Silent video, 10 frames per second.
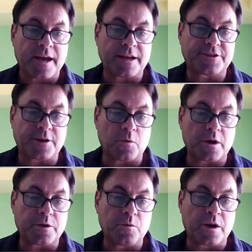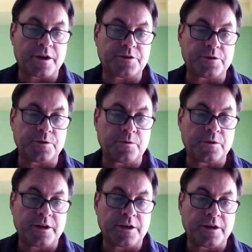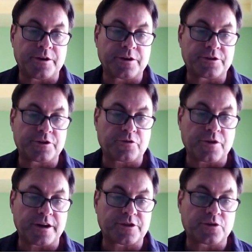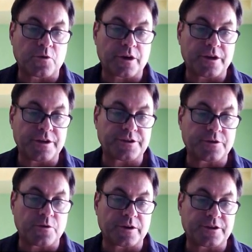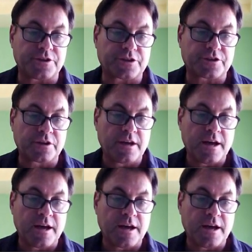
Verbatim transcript: And so, what you want to do here to create a story is you're going to just